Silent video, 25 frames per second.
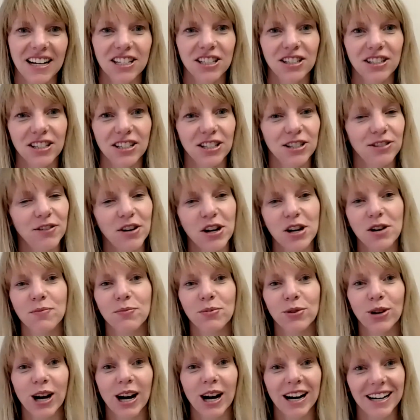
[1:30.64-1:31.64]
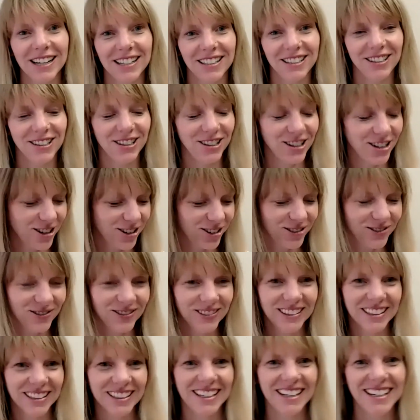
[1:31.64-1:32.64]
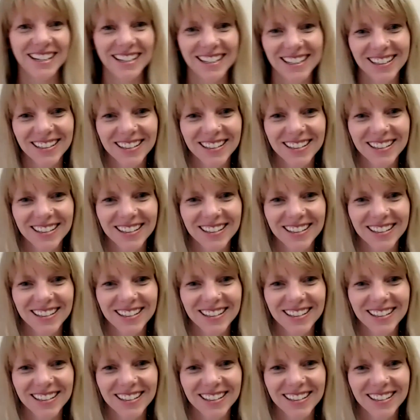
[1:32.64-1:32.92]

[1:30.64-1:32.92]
and it's it's very broad. So yeah,